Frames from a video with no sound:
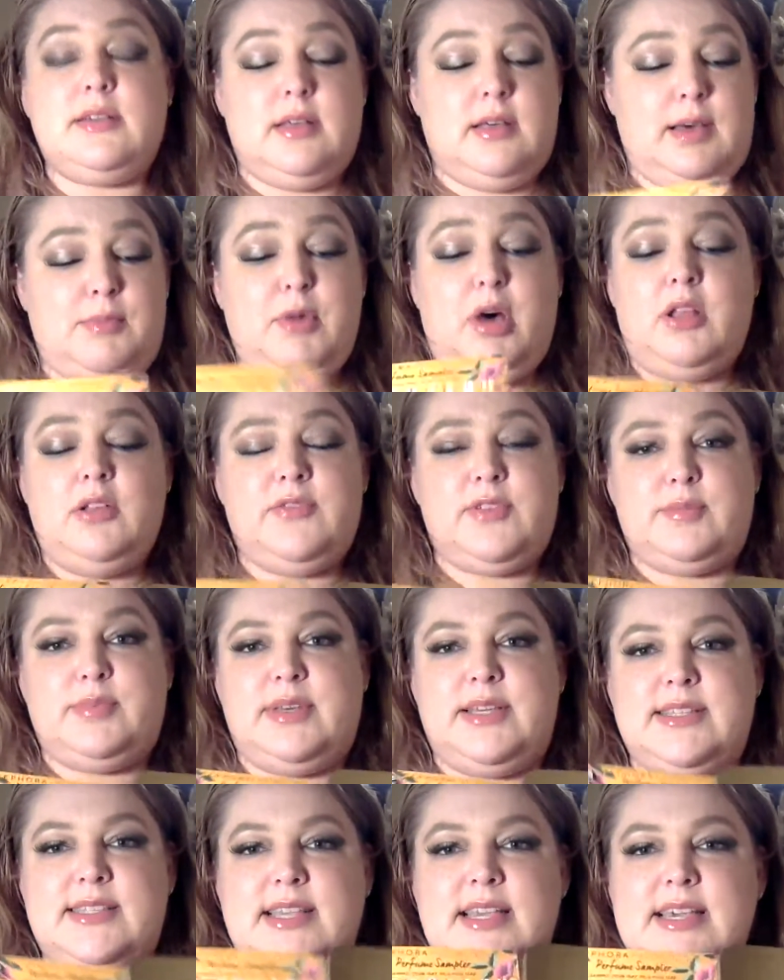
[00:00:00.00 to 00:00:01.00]
I'm all over the
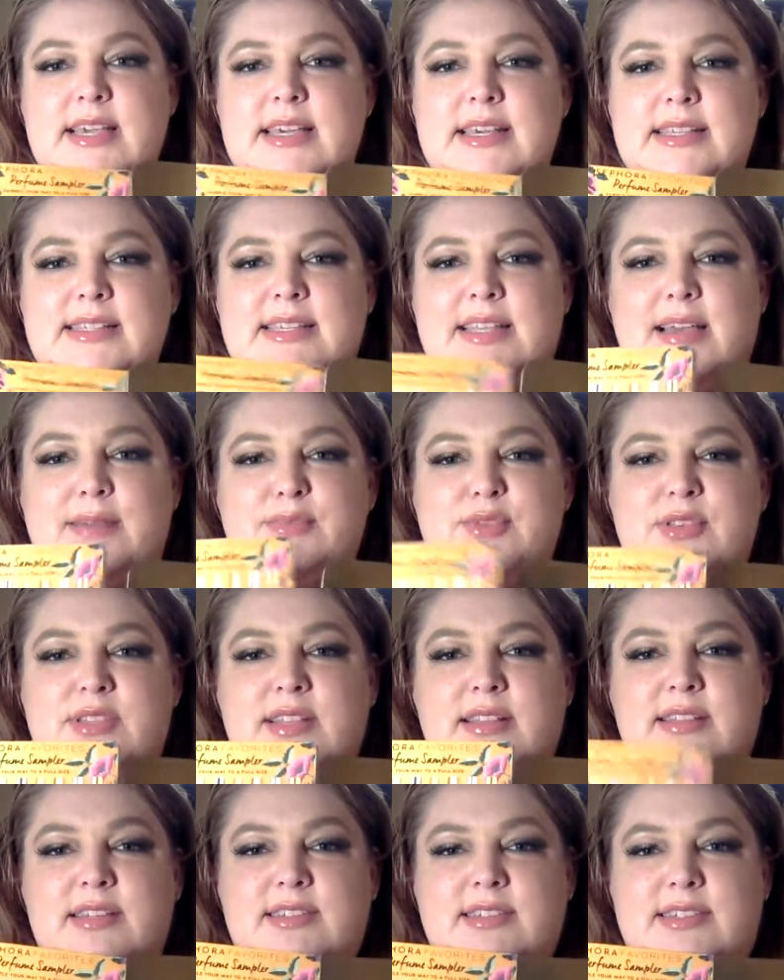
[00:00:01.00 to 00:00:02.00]
place. This comes with
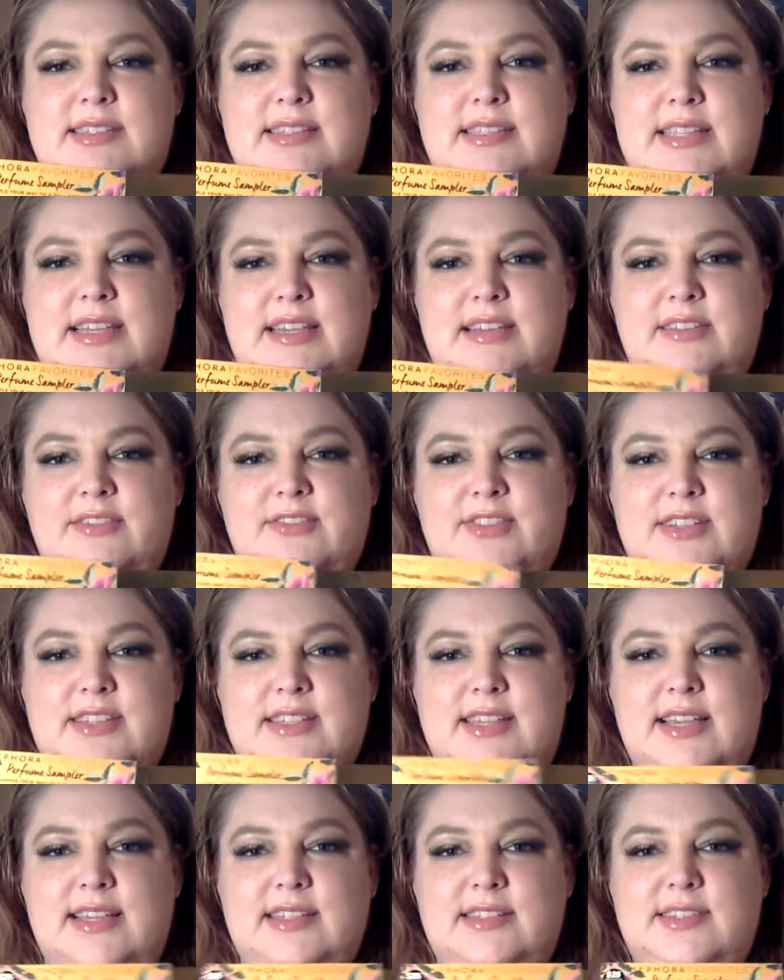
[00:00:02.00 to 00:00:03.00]
a little sleeve.
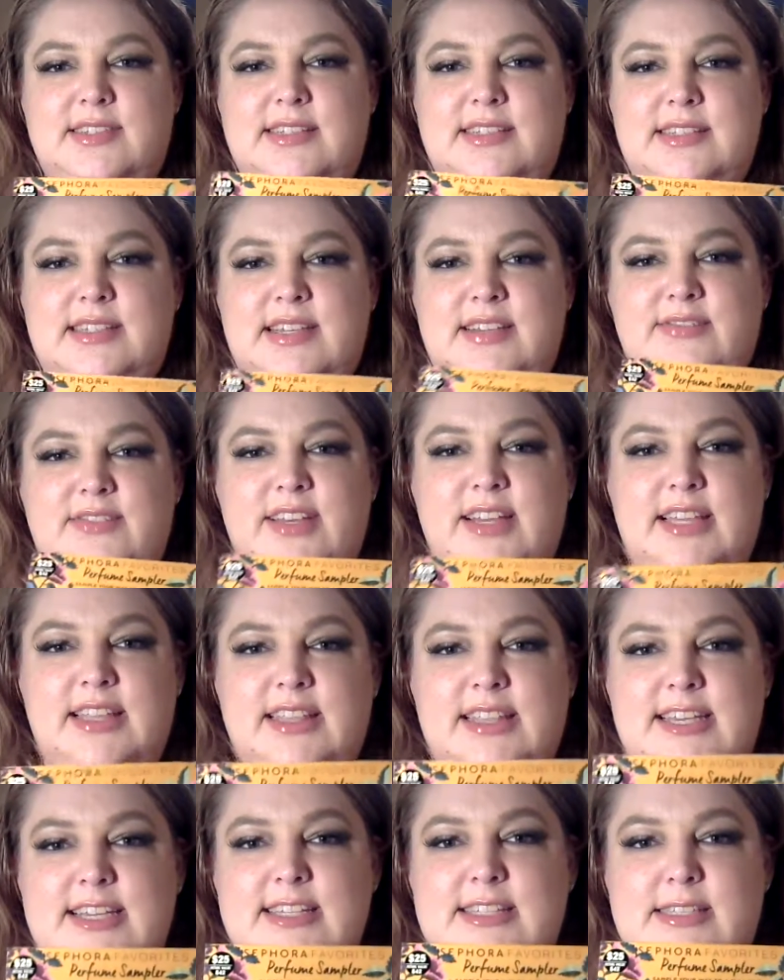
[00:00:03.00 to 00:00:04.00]
It's like a little sleeve like
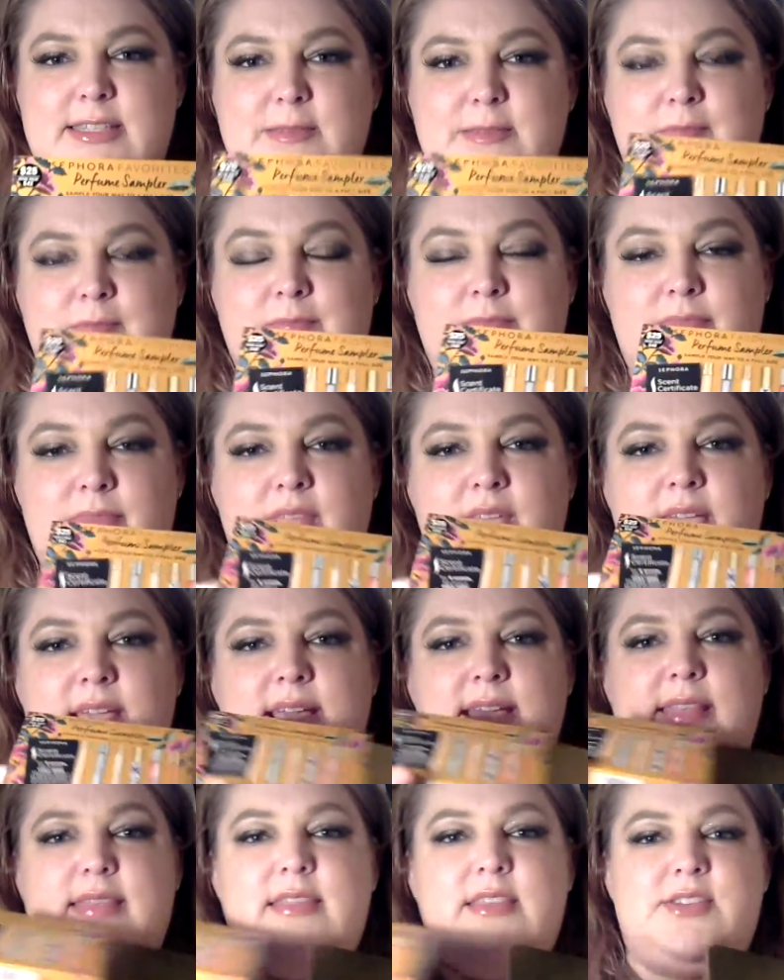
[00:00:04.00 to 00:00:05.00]
this.
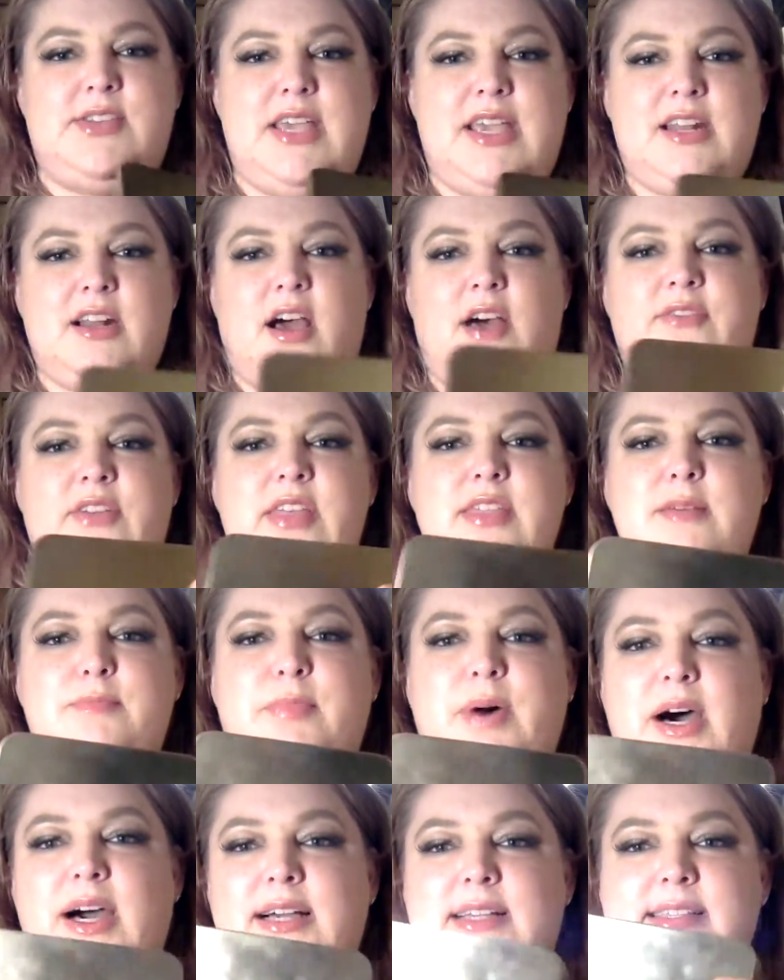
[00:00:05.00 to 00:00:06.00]
You take it off. The
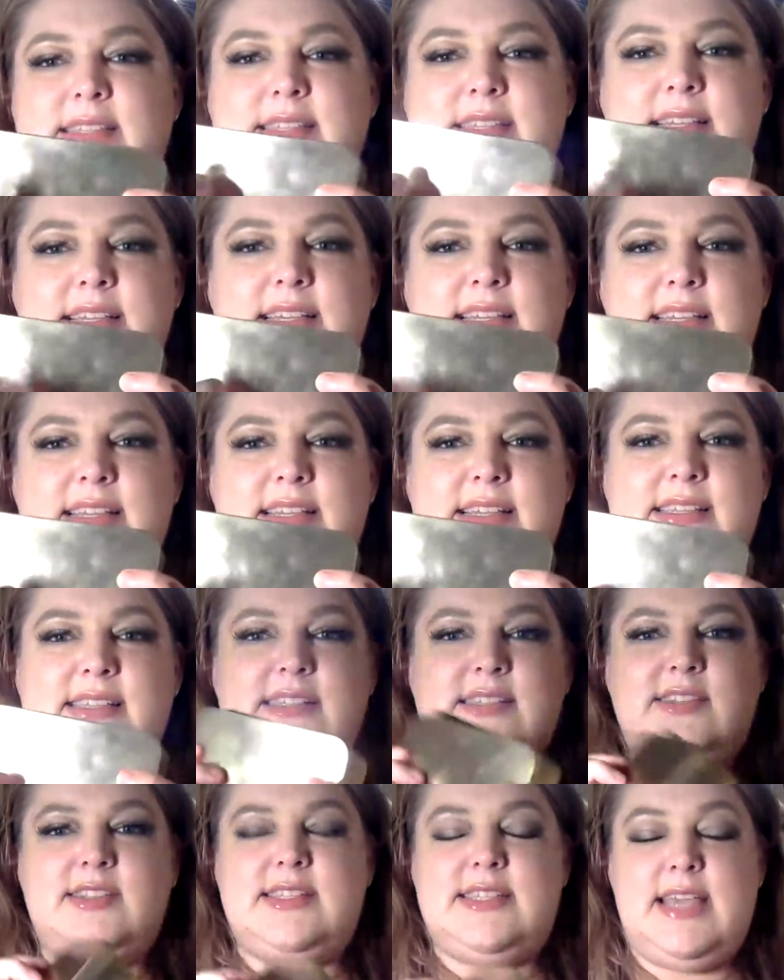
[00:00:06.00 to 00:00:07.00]
box is a
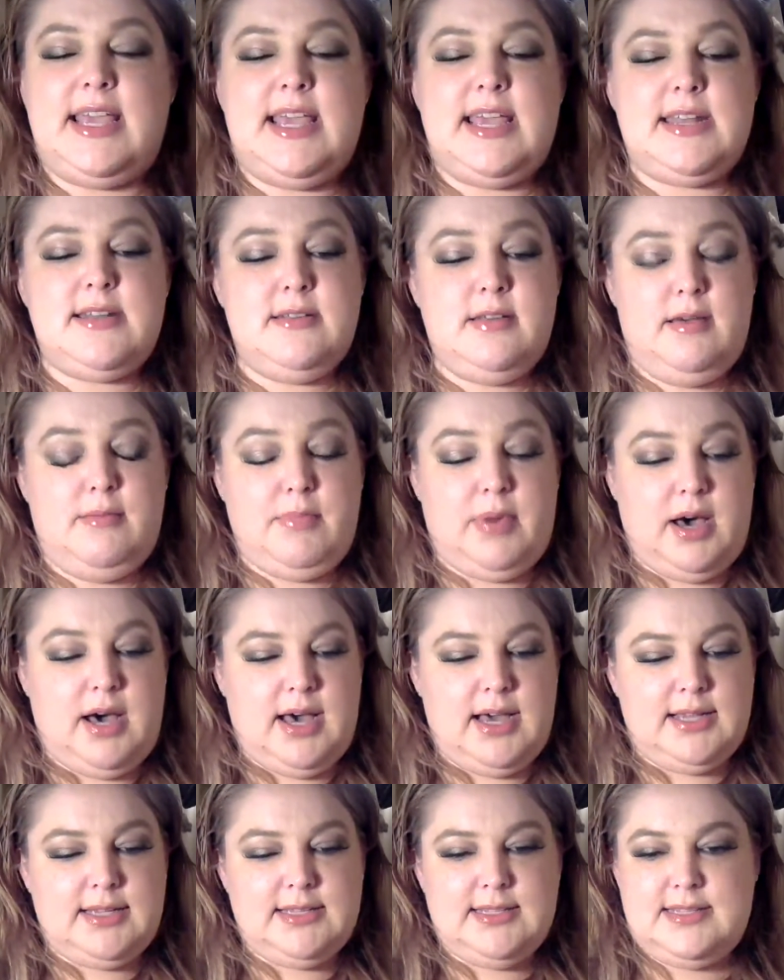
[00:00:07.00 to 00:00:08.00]
little tin
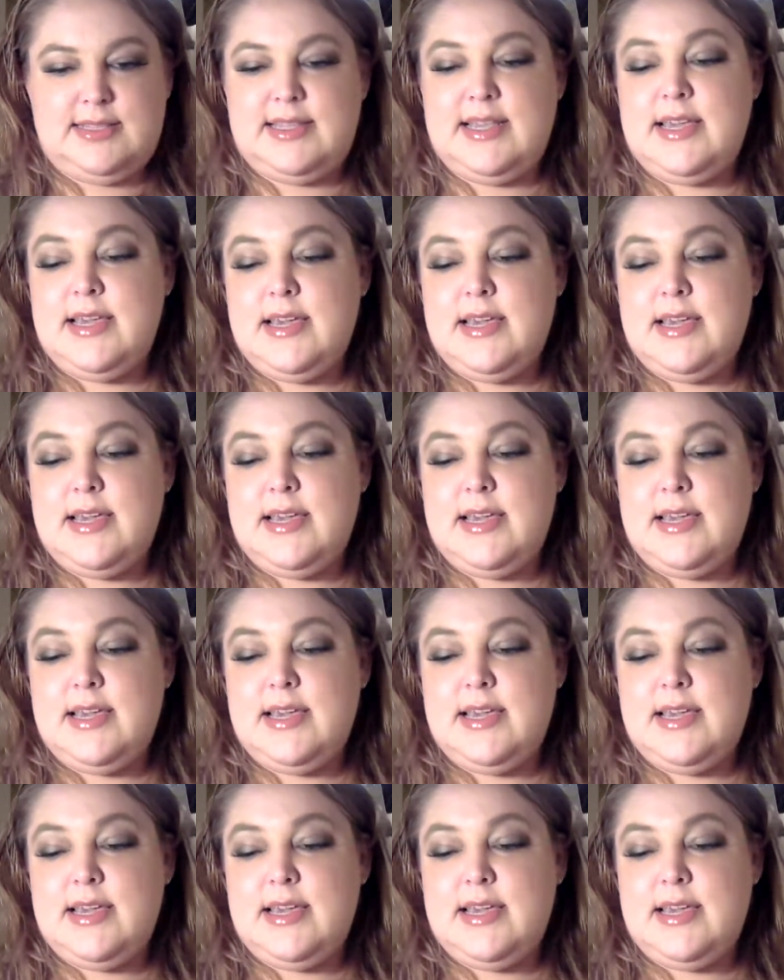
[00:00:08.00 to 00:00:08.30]
box.